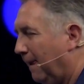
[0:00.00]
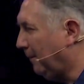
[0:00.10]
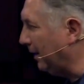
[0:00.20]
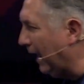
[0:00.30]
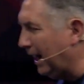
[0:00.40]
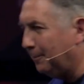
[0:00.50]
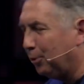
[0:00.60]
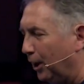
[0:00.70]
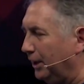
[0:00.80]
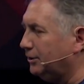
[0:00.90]
My daddy
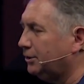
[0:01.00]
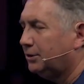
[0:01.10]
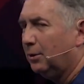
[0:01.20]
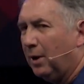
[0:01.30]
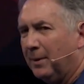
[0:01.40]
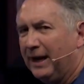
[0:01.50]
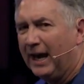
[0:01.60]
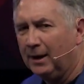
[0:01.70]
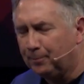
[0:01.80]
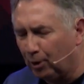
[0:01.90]
preached, and when my
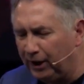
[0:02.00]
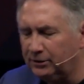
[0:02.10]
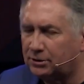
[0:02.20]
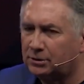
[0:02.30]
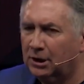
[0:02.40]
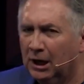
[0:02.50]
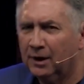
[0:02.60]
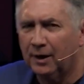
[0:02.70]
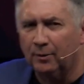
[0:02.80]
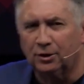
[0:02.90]
daddy preached,
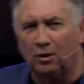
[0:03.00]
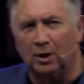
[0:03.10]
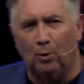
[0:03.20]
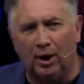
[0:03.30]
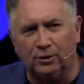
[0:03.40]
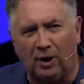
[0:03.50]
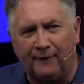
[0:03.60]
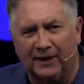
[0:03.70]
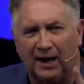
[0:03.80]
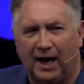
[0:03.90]
there was only one
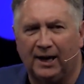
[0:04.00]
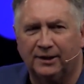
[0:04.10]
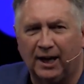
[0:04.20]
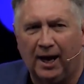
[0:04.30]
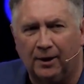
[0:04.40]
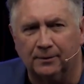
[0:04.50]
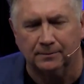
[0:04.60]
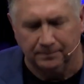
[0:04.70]
traffic light in town.